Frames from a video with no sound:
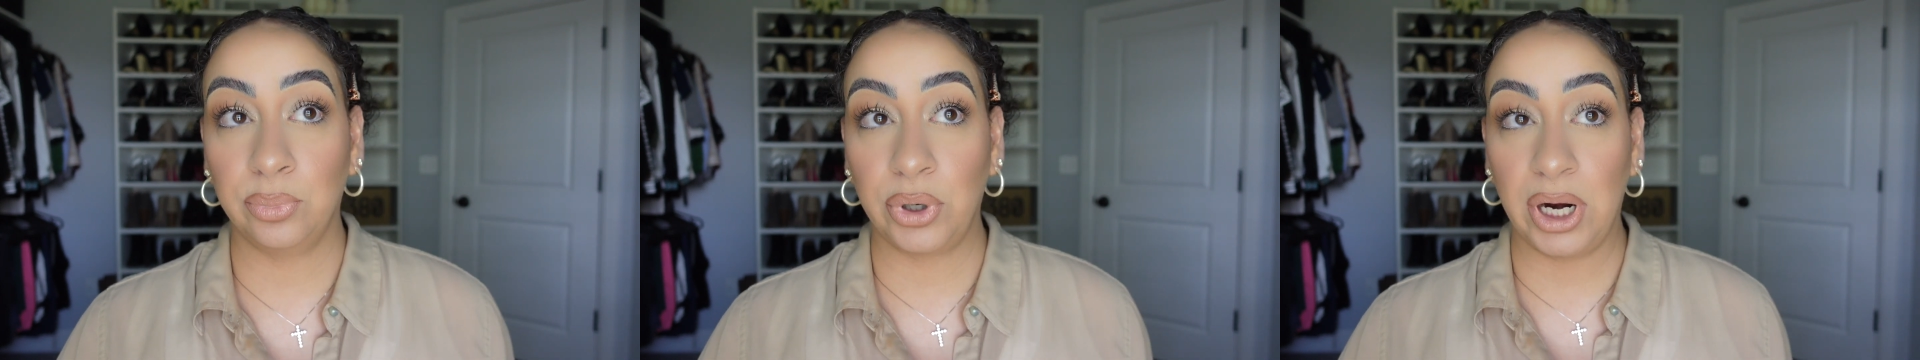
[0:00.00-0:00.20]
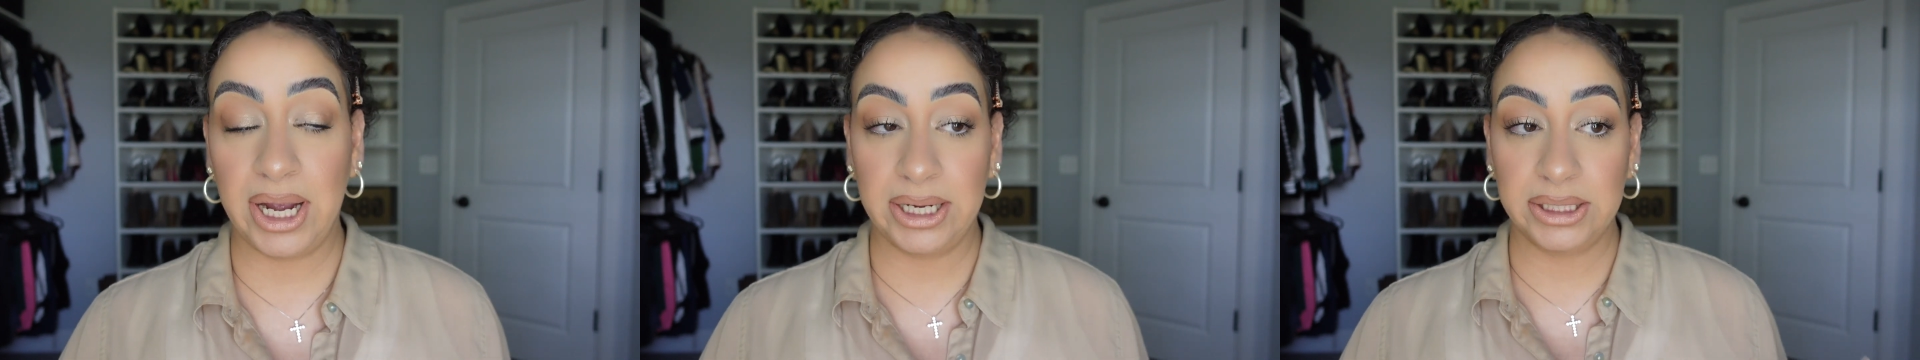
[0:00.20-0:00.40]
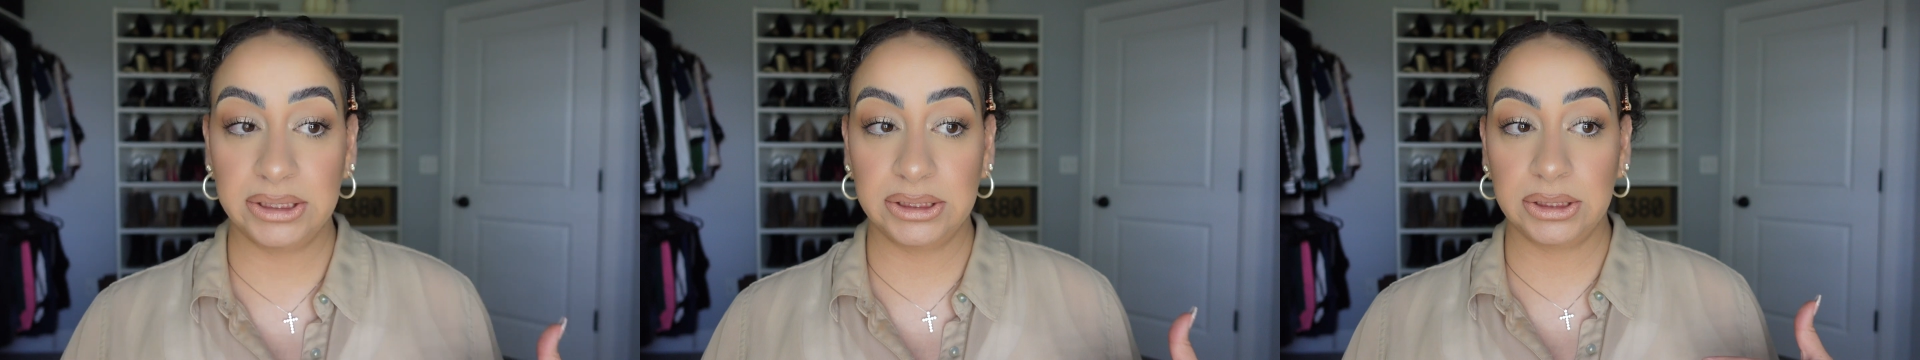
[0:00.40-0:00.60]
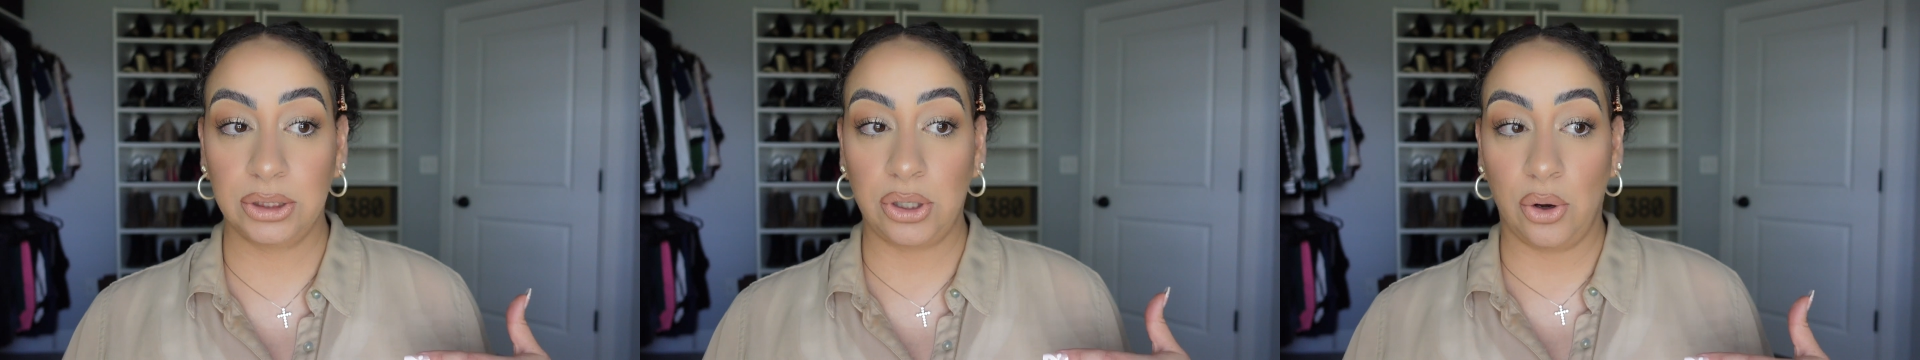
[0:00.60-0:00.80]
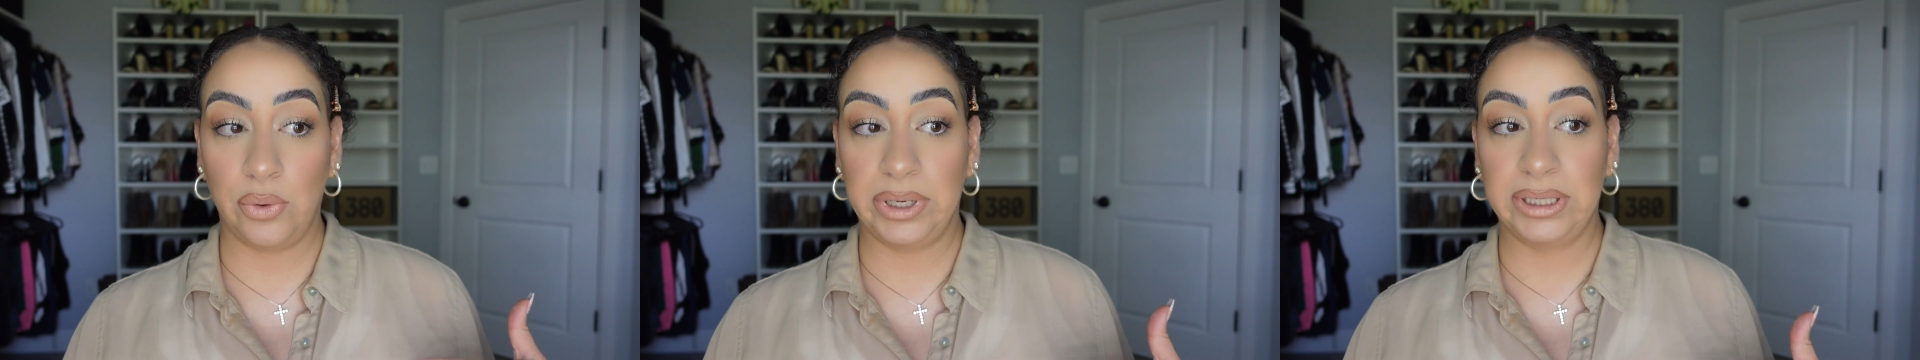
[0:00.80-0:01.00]
breast
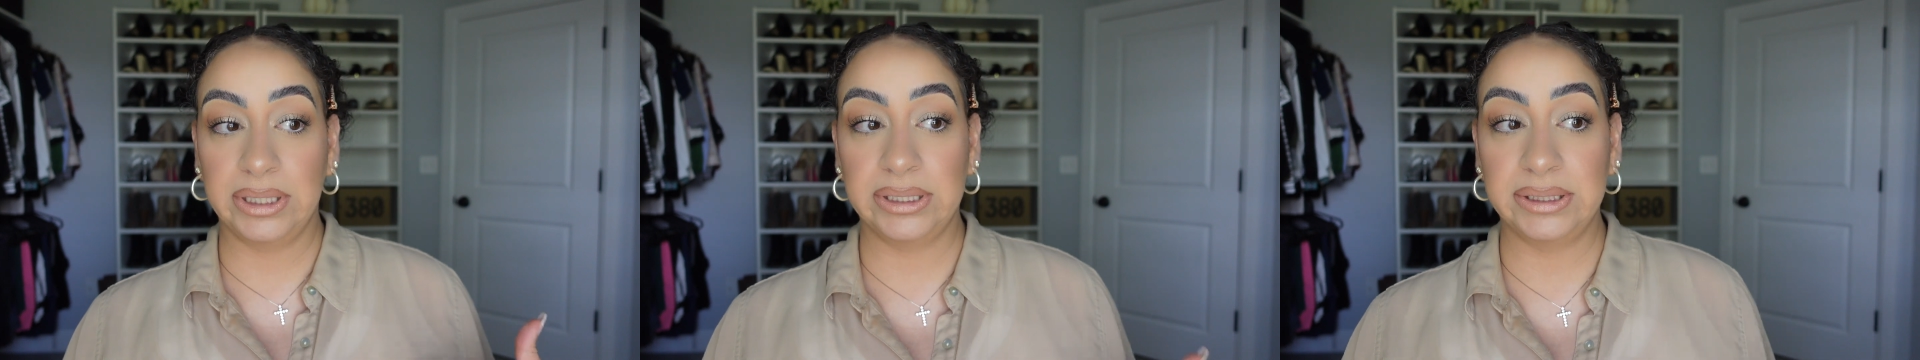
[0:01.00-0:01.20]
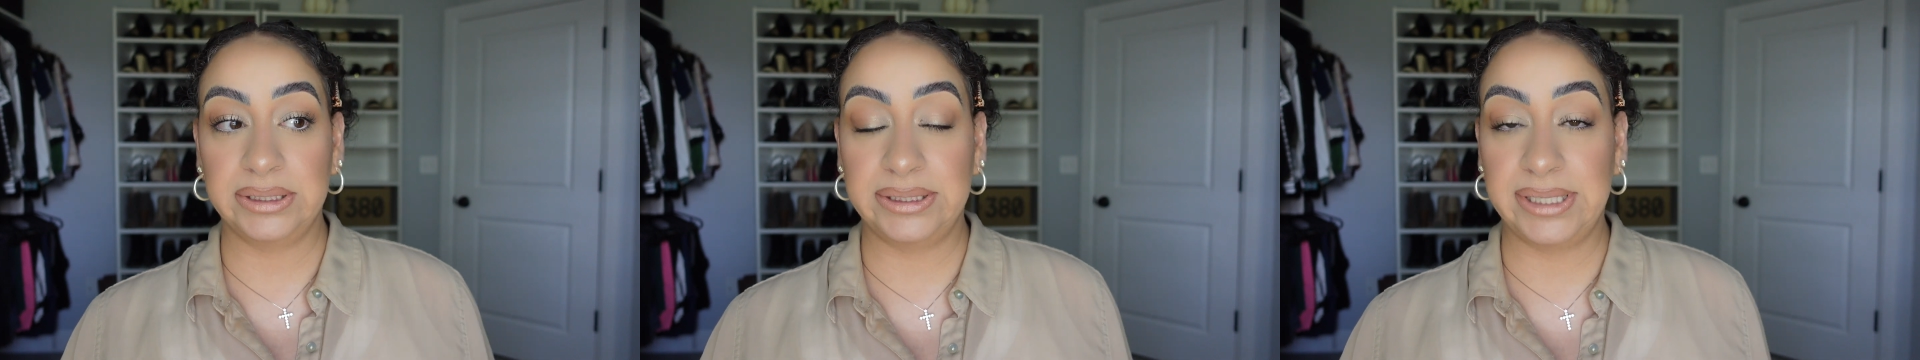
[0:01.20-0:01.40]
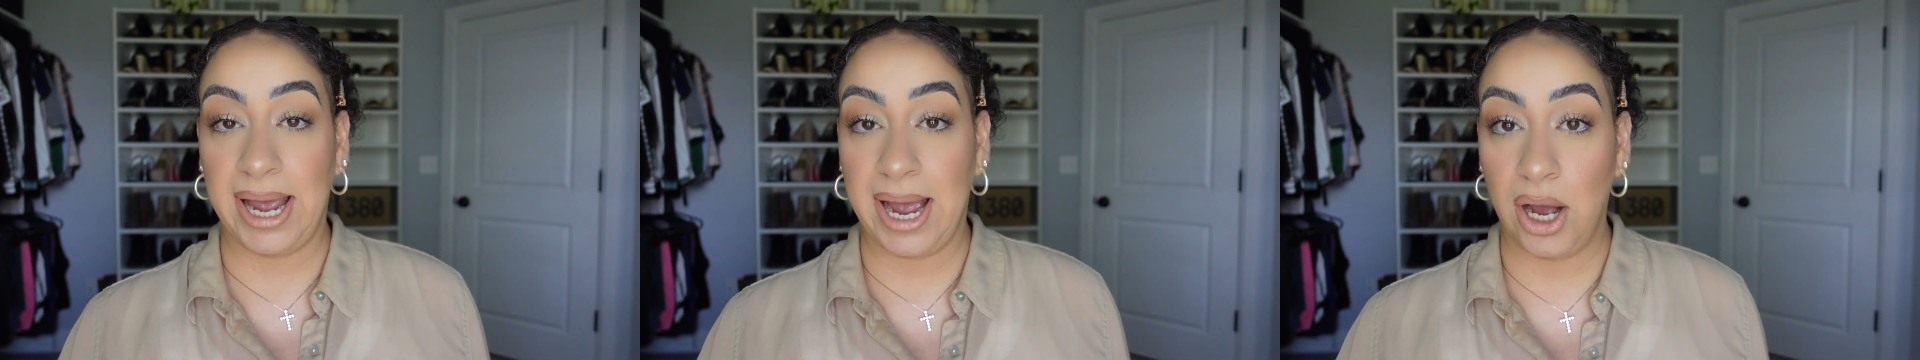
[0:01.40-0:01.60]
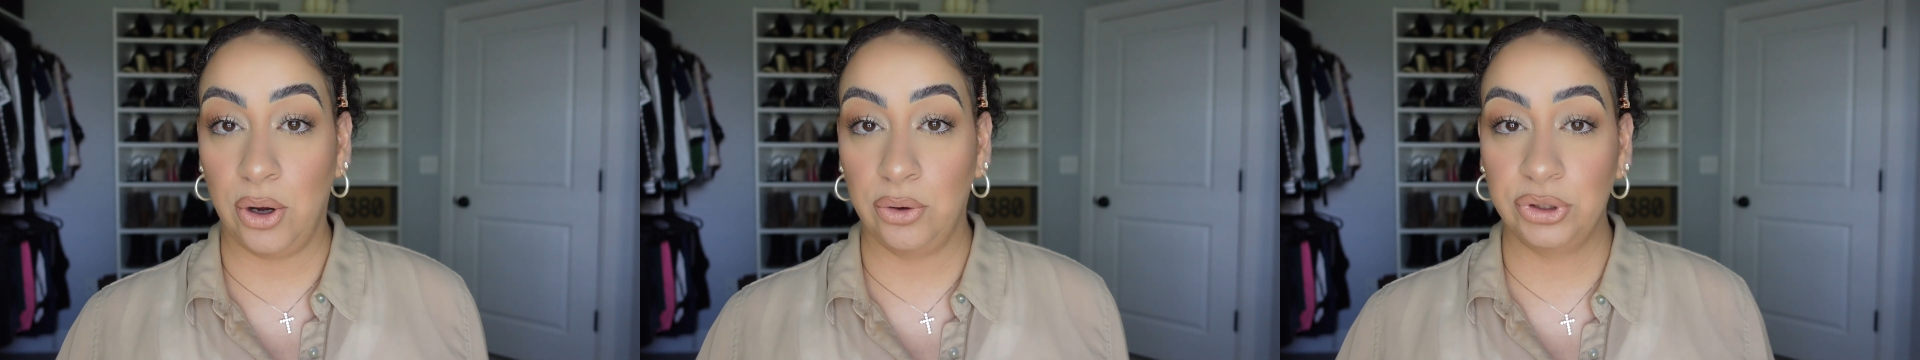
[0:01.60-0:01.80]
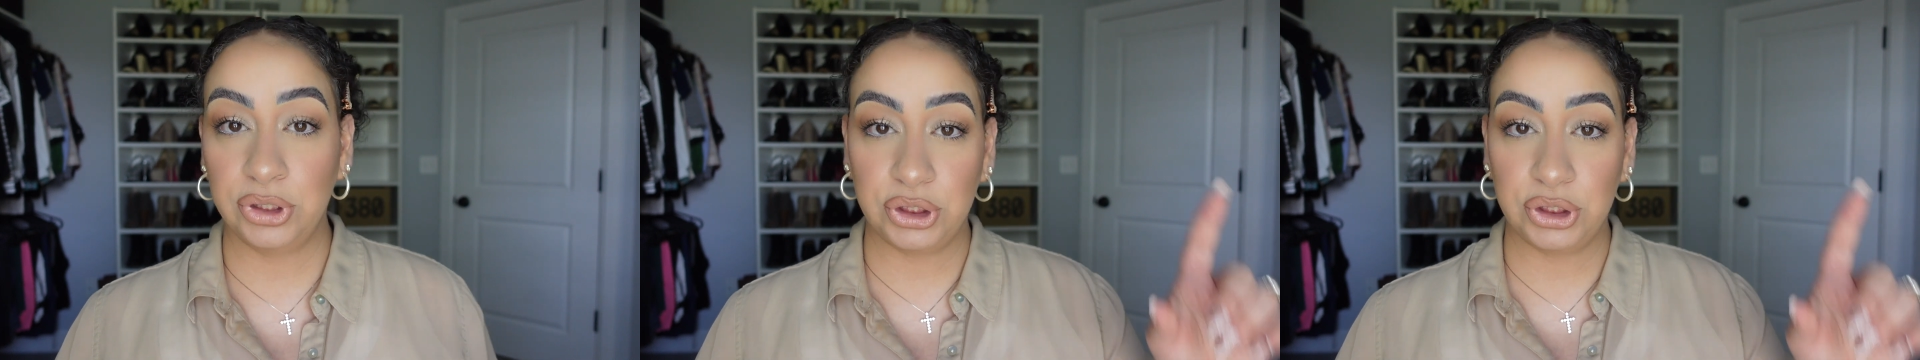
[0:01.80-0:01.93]
going down,